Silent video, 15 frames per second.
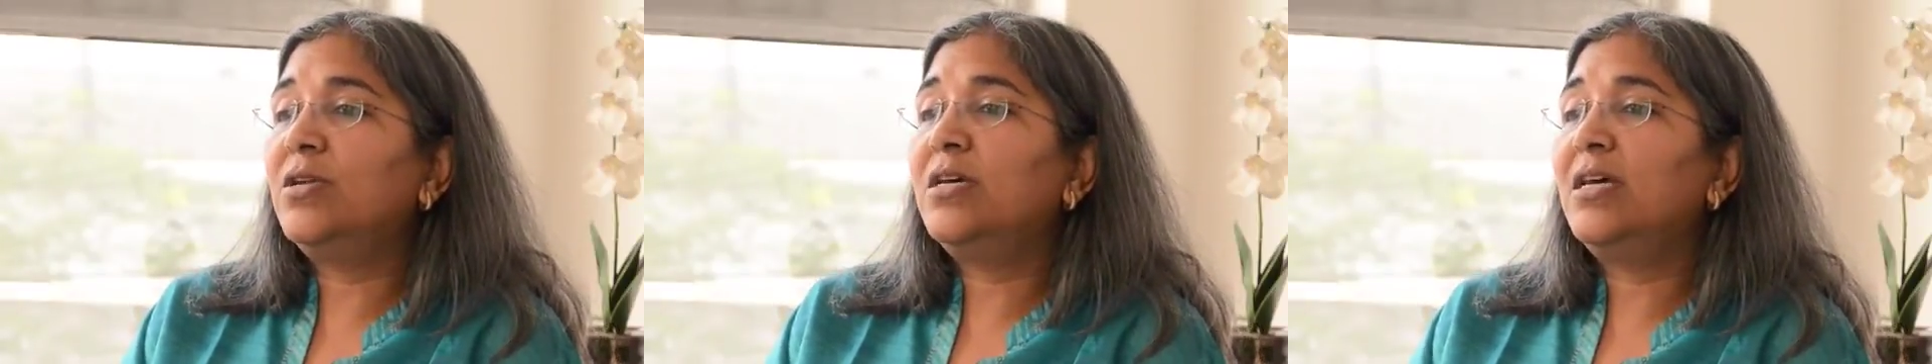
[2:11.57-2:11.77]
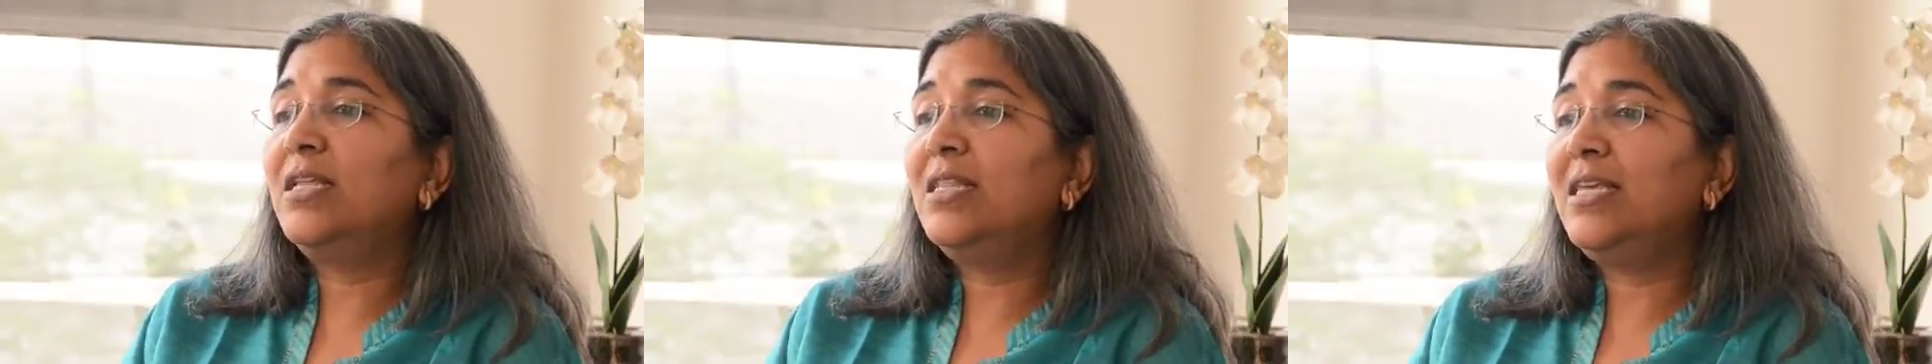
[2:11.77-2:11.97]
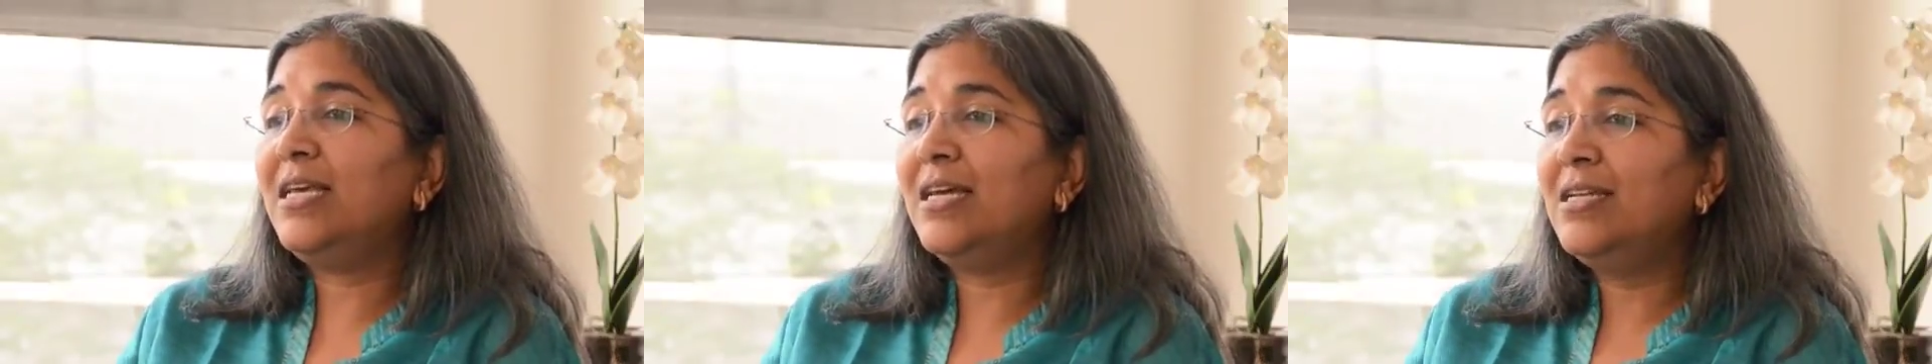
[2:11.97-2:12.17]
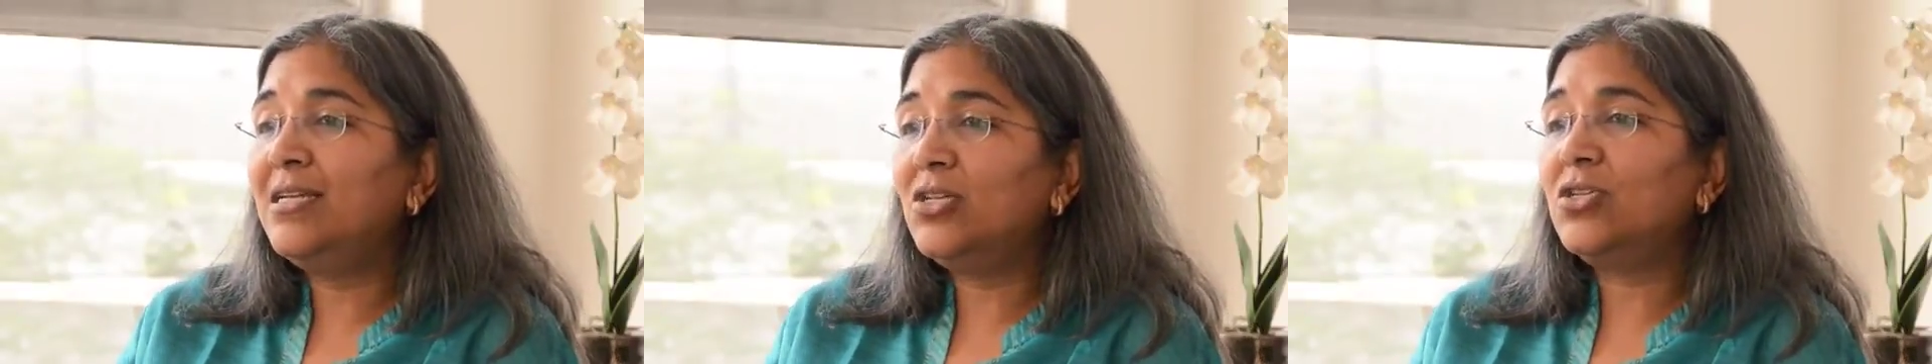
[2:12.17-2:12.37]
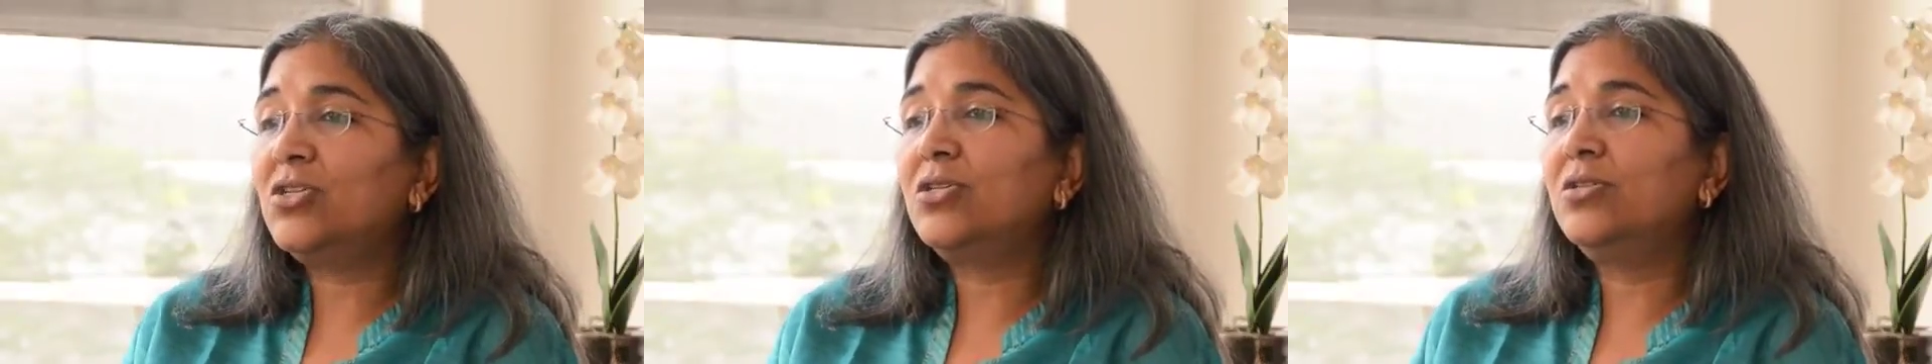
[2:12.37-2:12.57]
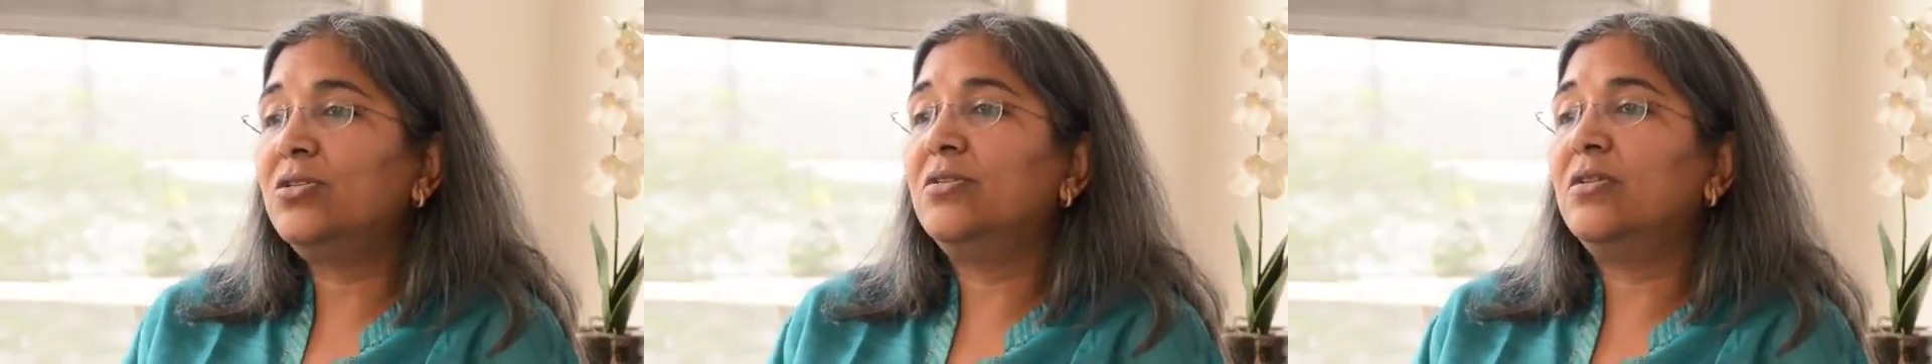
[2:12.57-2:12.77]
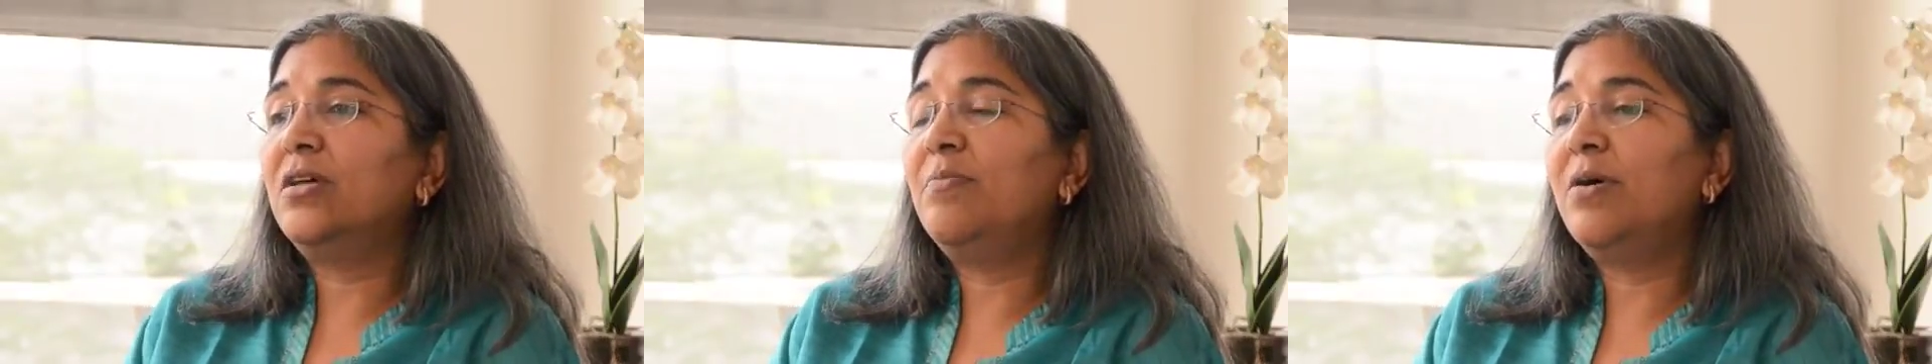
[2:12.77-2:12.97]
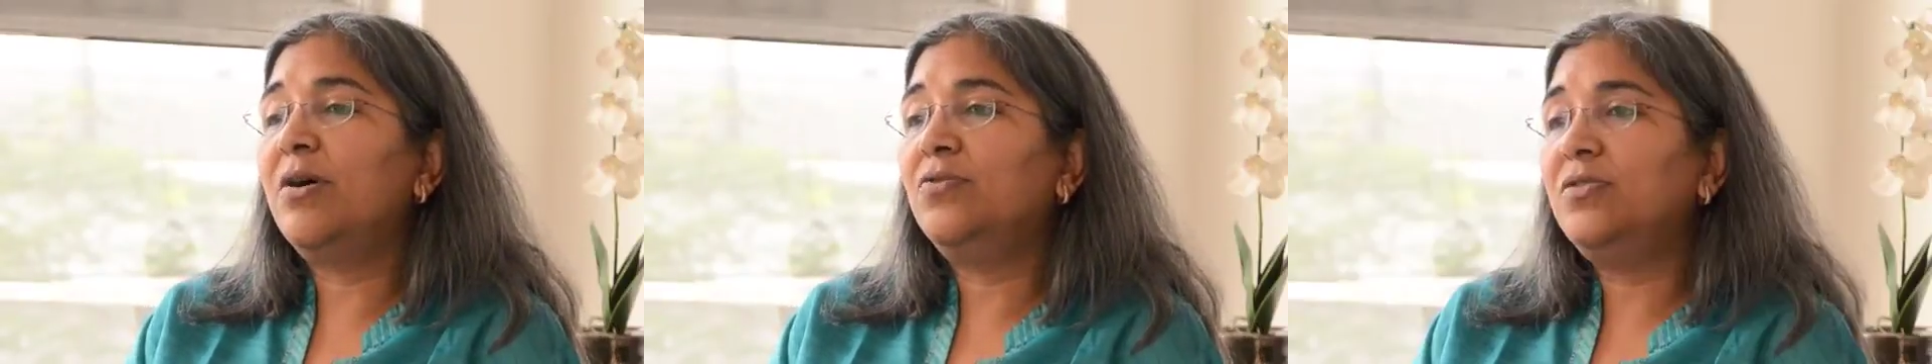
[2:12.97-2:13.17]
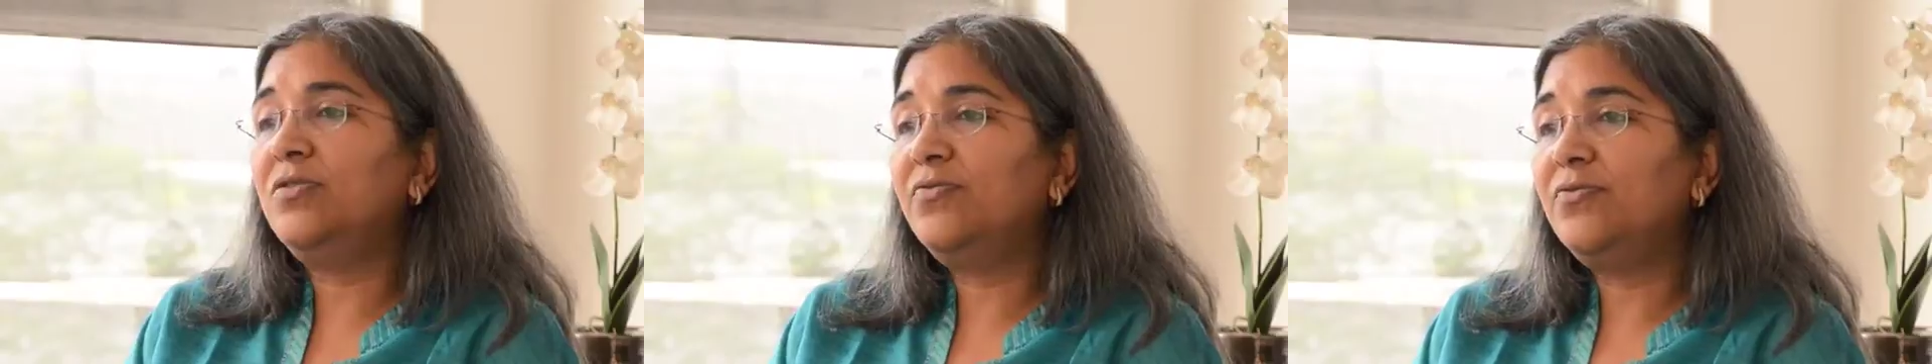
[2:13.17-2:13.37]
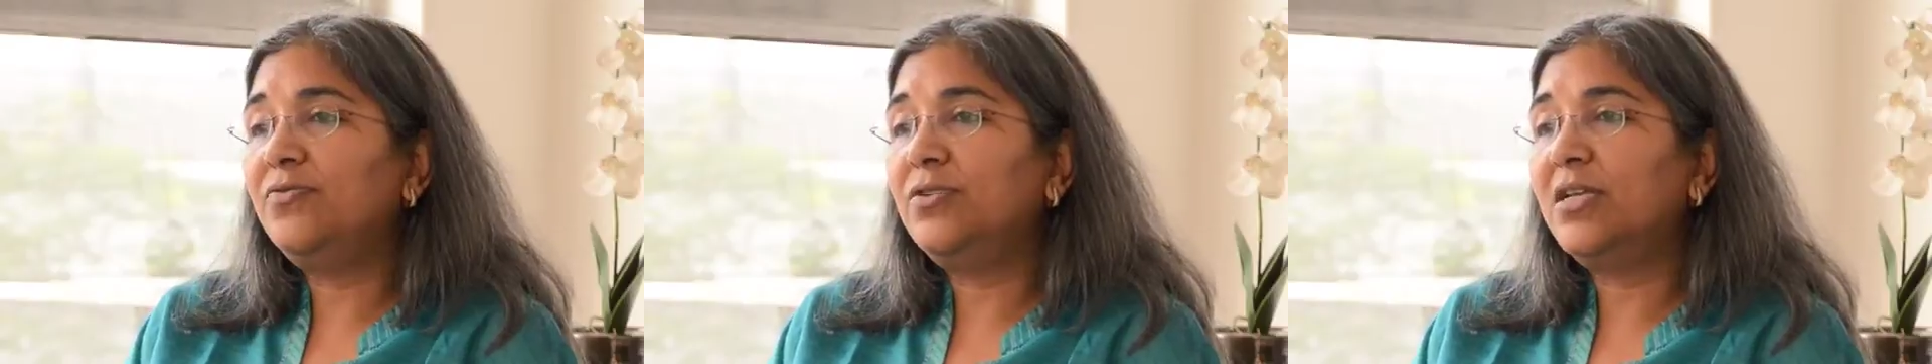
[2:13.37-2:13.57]
the additional amount
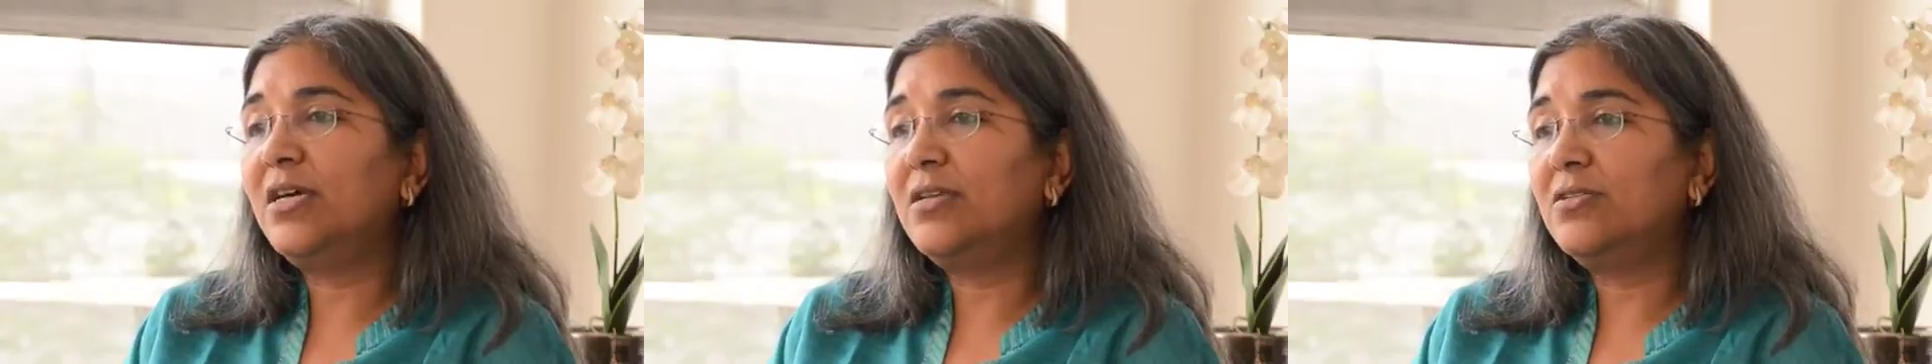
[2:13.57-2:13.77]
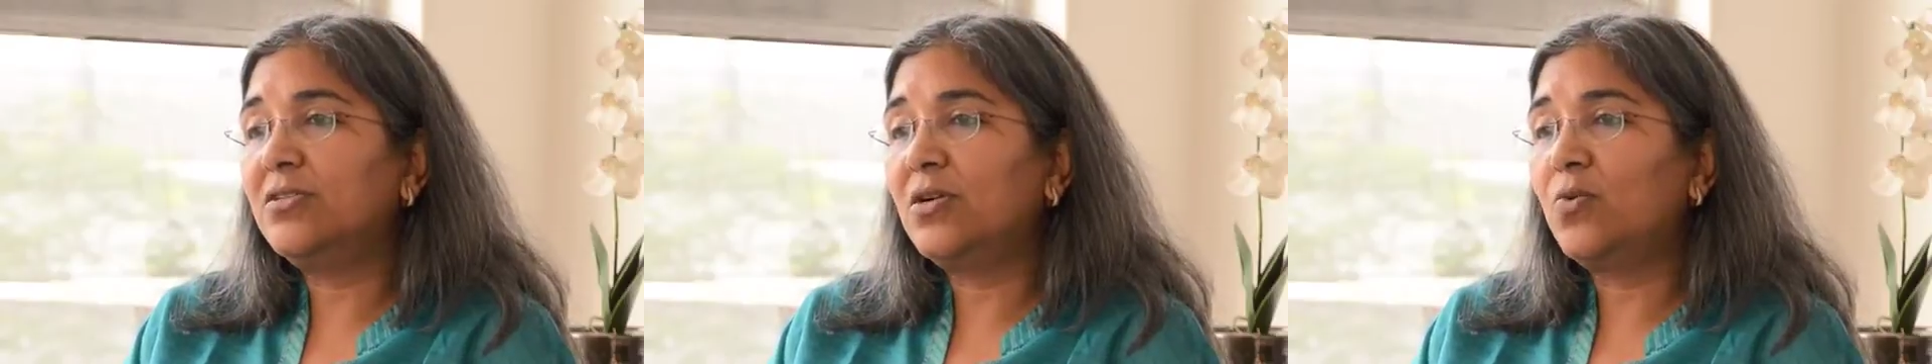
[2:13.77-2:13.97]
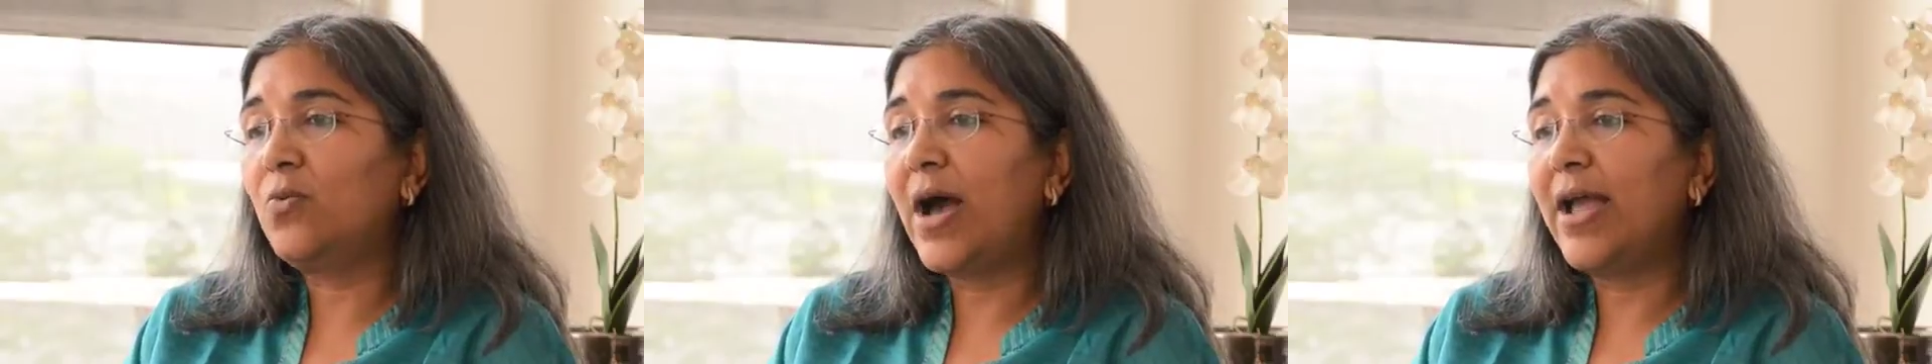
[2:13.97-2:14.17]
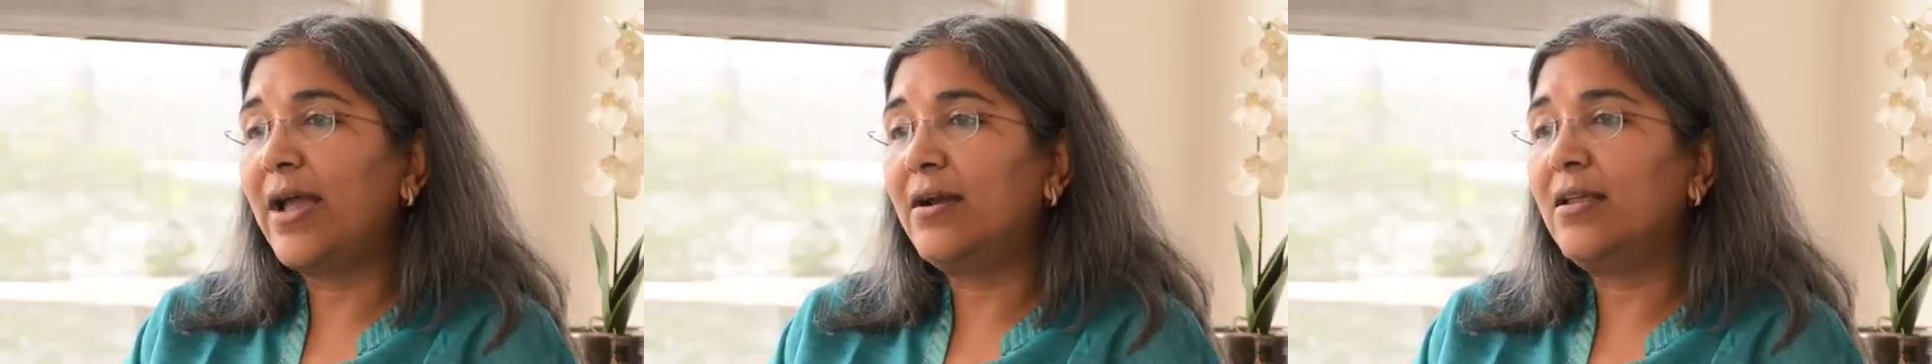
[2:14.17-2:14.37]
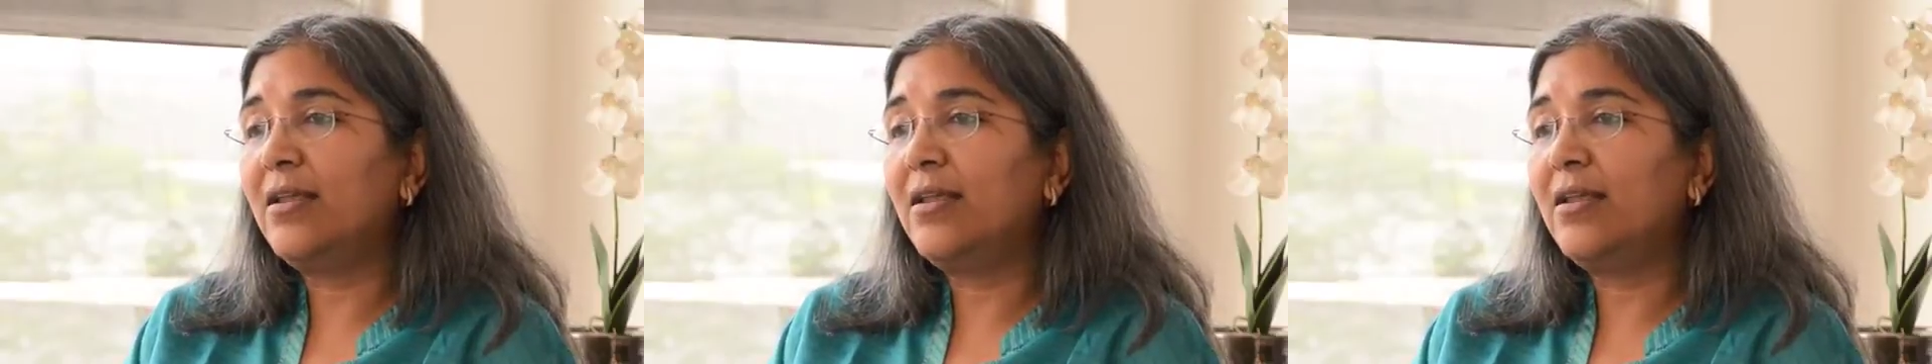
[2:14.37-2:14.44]
of food that is required,